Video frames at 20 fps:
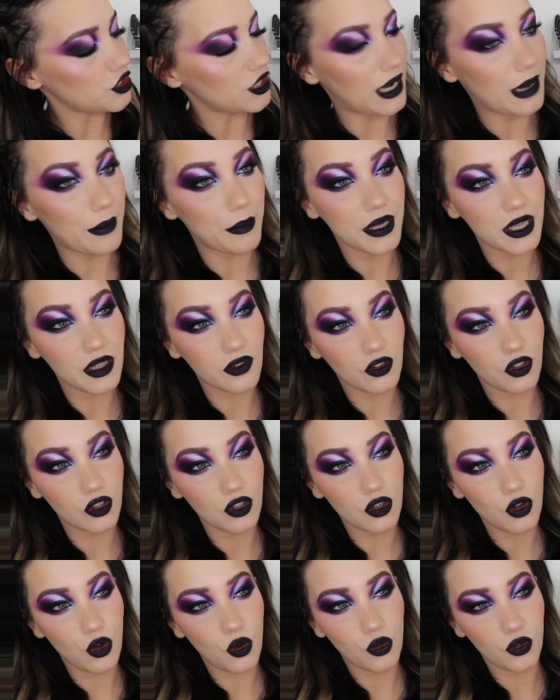sham. It's
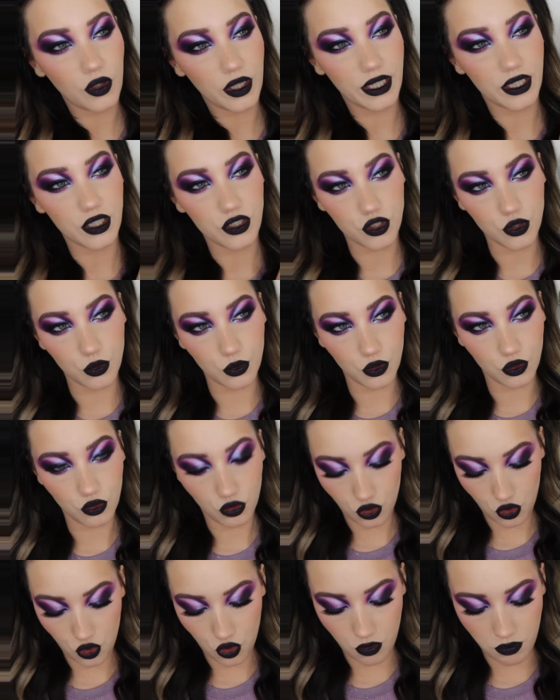not like a
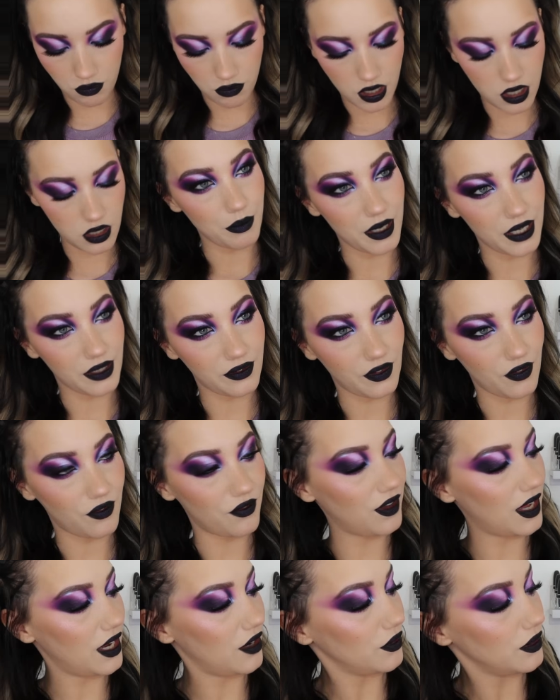duochrome, but it's a
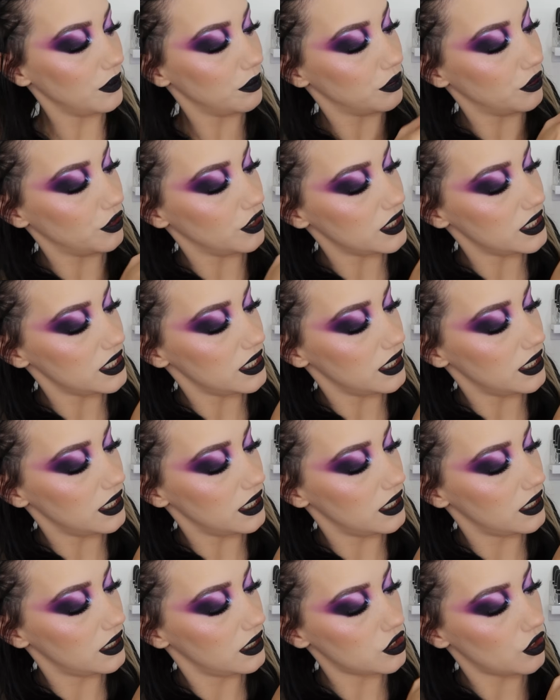very
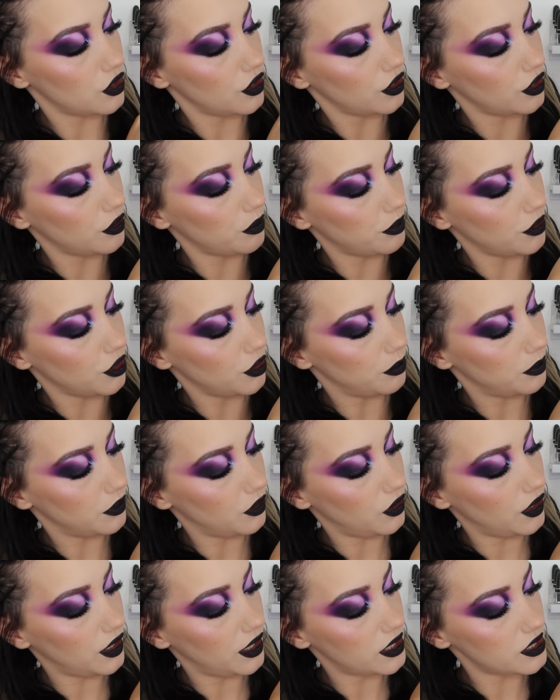pretty dark
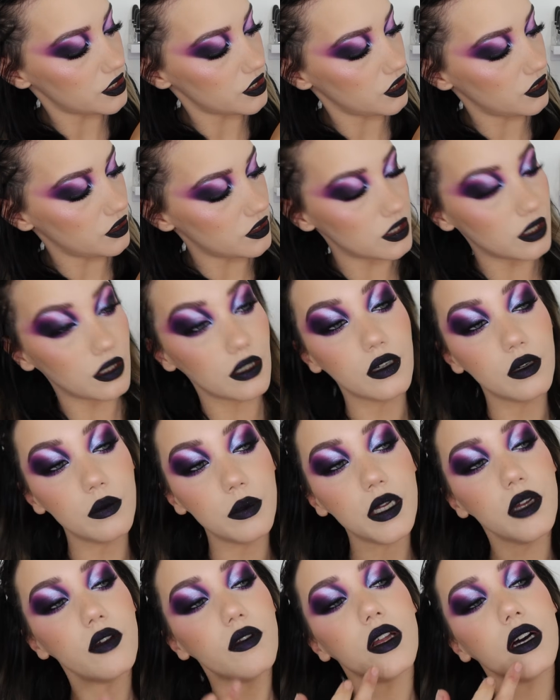purple. I actually used a little
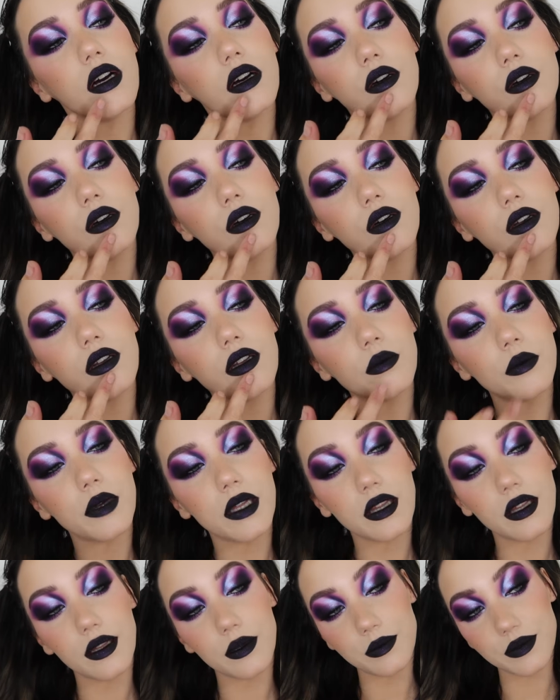bit of that on
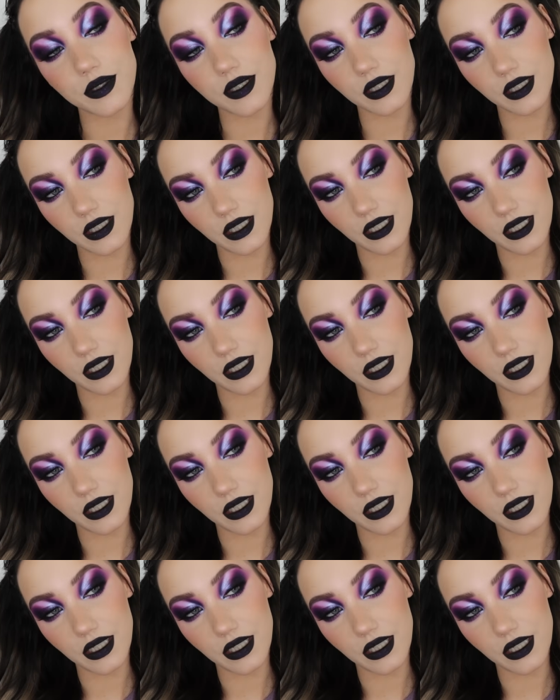my lips